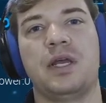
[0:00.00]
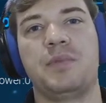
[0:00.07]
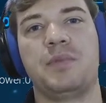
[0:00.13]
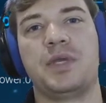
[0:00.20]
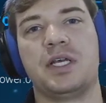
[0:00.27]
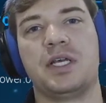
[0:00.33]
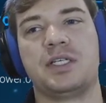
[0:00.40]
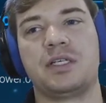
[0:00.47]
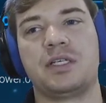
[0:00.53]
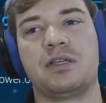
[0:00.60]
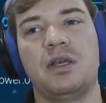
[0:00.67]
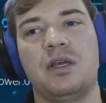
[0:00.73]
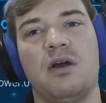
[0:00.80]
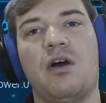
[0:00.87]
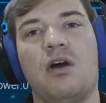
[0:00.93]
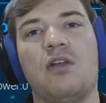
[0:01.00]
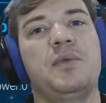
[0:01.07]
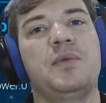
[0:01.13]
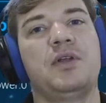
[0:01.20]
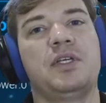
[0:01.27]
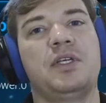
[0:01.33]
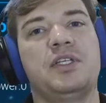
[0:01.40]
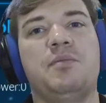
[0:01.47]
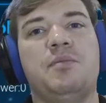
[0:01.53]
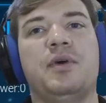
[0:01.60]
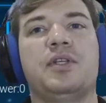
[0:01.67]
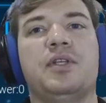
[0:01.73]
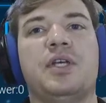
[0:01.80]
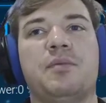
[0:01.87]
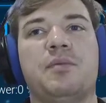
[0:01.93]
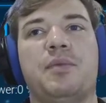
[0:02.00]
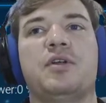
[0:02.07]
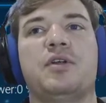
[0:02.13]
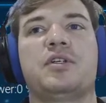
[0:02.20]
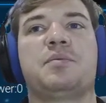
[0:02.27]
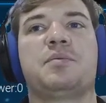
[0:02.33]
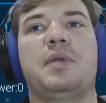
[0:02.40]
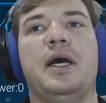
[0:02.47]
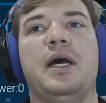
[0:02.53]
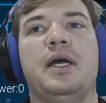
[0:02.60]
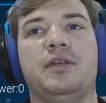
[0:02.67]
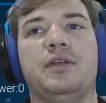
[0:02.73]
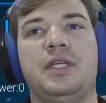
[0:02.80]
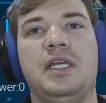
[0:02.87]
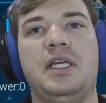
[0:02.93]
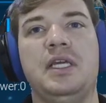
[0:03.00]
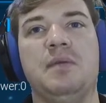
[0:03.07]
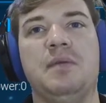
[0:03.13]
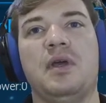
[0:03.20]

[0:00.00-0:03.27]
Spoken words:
Because all the buildings you build on your purchase plot, you'll keep.